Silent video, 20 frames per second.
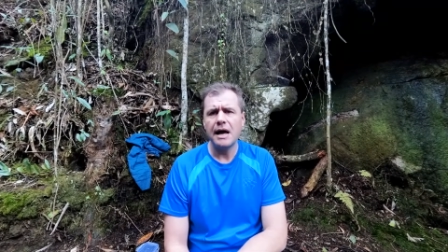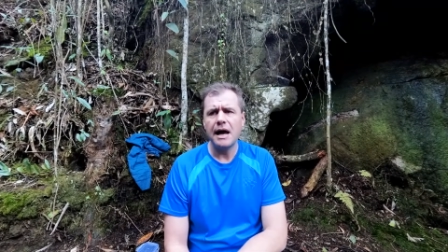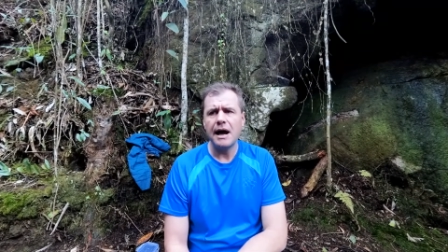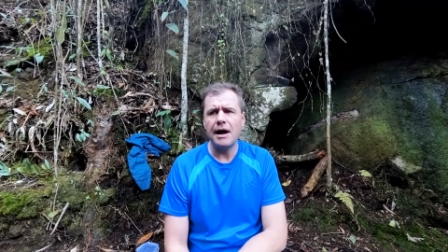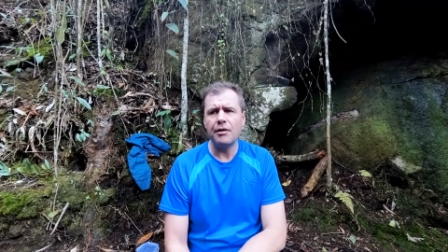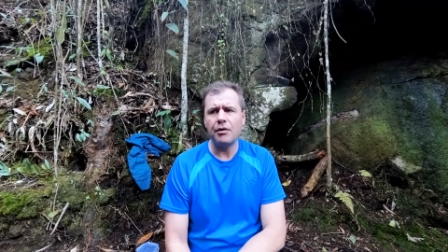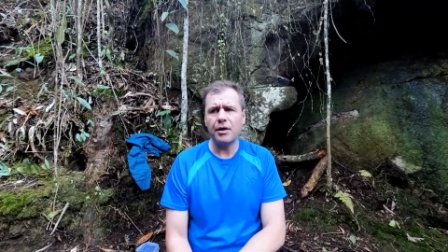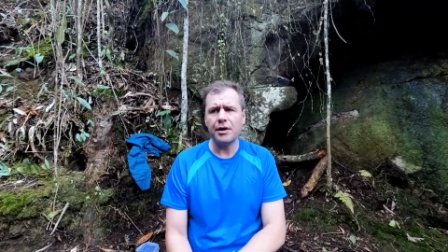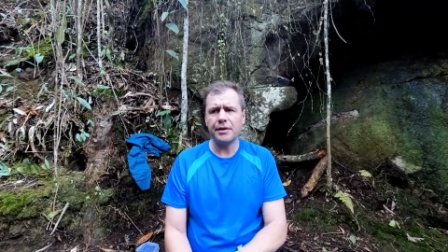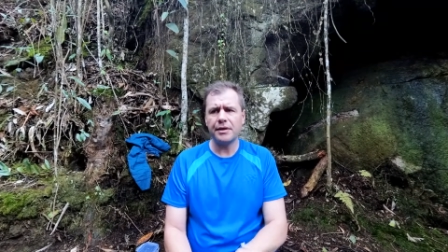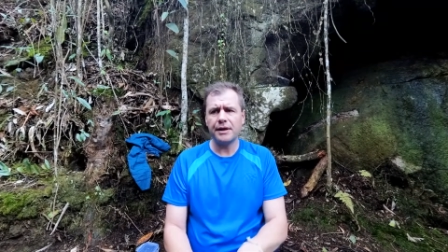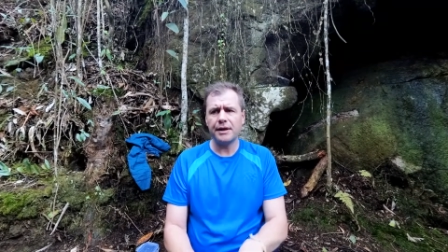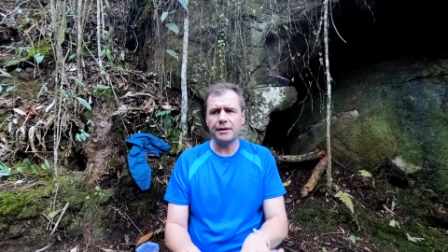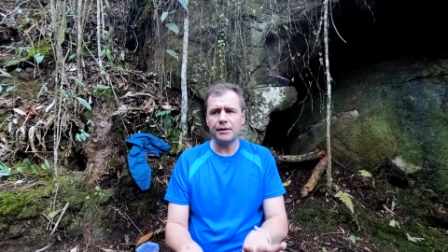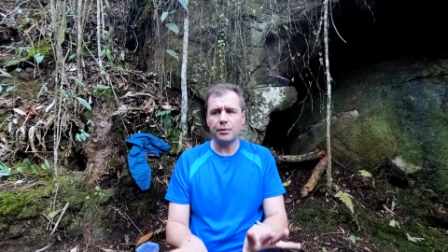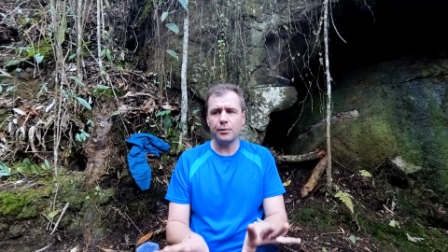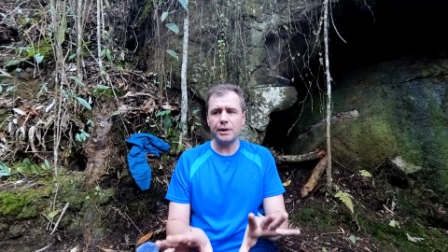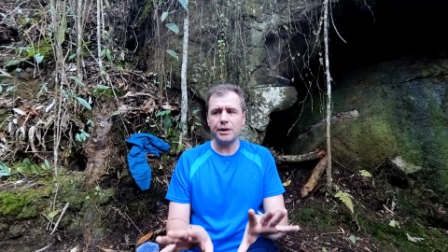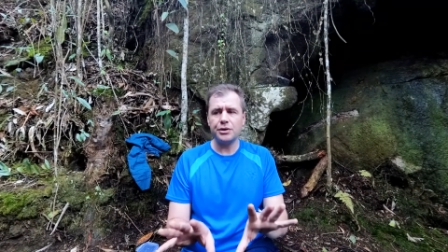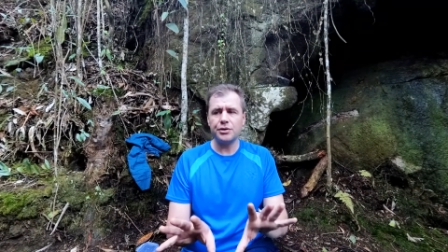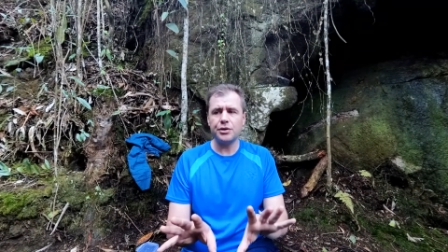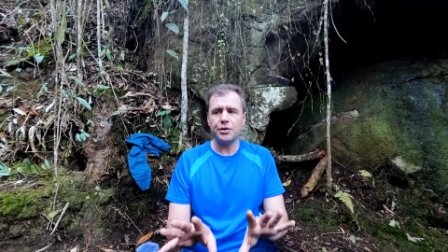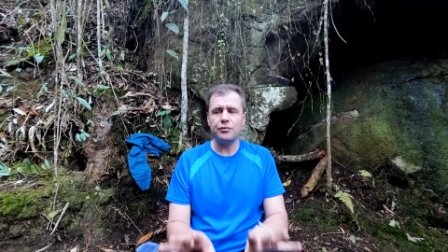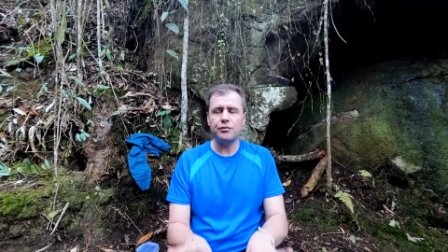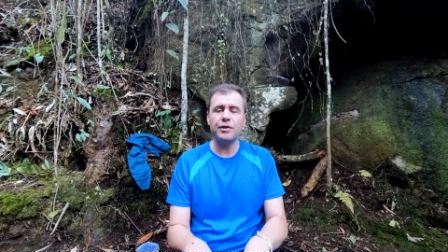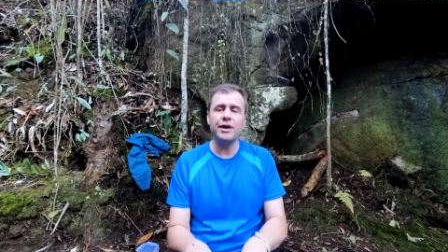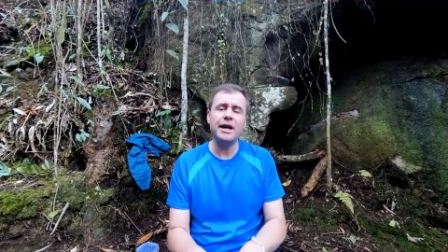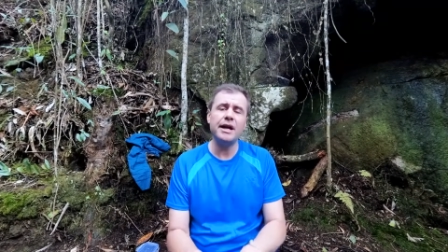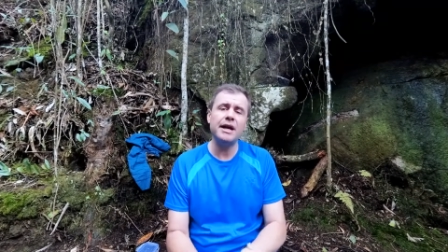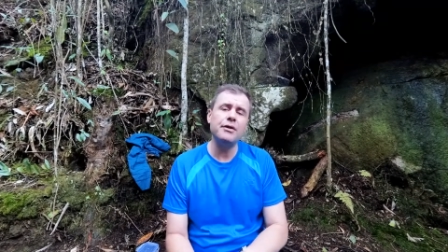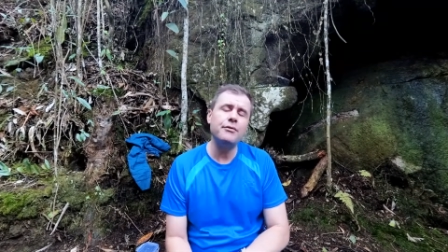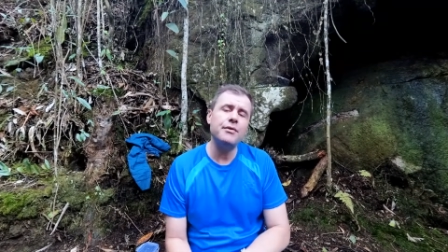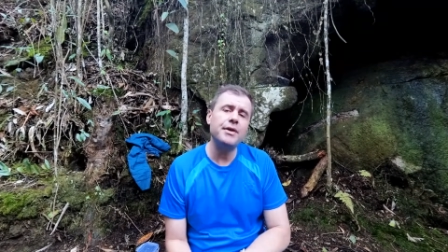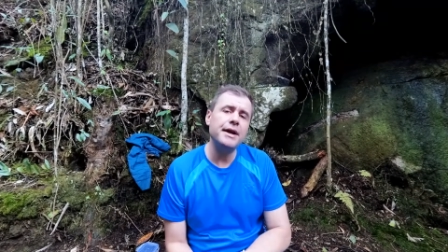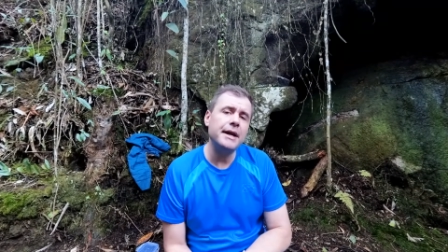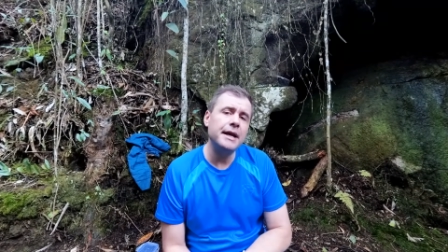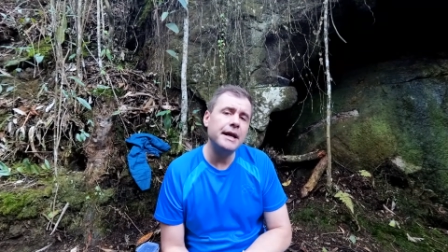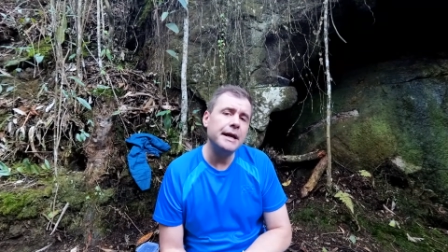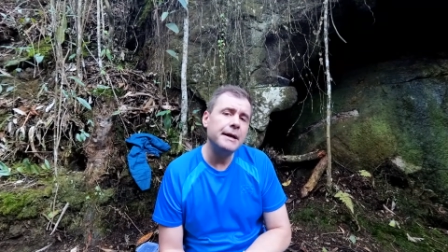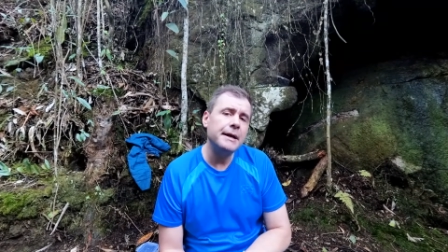And I think that we should really, really